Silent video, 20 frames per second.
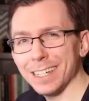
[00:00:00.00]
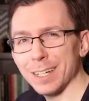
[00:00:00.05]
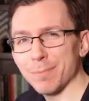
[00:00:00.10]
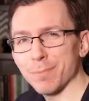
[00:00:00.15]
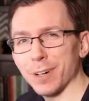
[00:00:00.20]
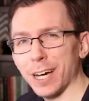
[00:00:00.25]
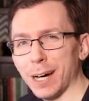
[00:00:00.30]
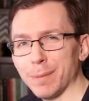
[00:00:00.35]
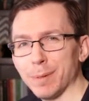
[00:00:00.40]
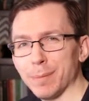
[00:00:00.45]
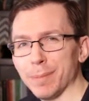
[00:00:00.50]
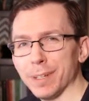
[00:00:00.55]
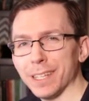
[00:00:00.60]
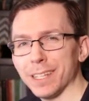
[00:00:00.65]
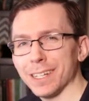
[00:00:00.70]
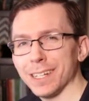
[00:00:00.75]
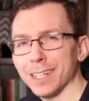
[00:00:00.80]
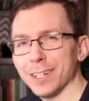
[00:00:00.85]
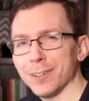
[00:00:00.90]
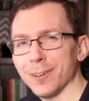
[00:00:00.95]
in a
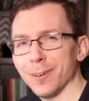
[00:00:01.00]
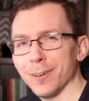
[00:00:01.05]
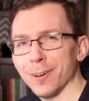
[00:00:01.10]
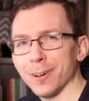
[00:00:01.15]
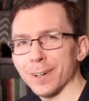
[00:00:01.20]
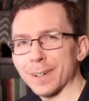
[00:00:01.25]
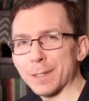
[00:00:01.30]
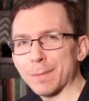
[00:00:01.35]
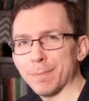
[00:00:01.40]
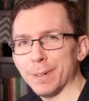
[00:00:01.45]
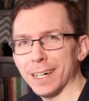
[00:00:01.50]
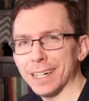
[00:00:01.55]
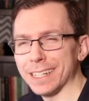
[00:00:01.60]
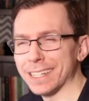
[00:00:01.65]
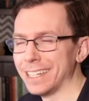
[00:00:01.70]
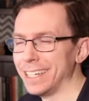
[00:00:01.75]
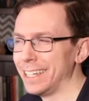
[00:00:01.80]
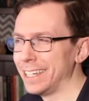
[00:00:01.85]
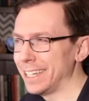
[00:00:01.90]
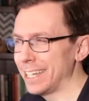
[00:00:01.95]
probability course,
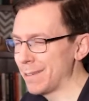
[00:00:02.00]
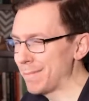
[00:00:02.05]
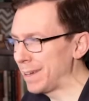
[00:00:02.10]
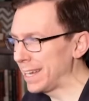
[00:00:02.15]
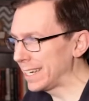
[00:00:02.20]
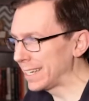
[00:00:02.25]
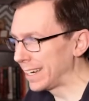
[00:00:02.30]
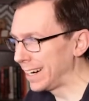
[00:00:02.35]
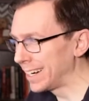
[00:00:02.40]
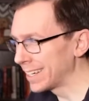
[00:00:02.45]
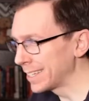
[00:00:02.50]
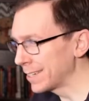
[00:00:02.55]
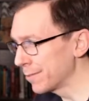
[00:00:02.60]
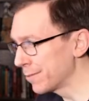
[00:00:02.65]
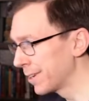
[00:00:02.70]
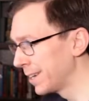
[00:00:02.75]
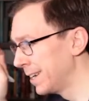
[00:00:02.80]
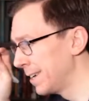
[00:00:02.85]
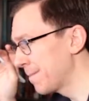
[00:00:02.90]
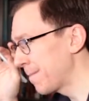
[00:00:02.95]
but you may not
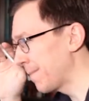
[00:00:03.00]
have,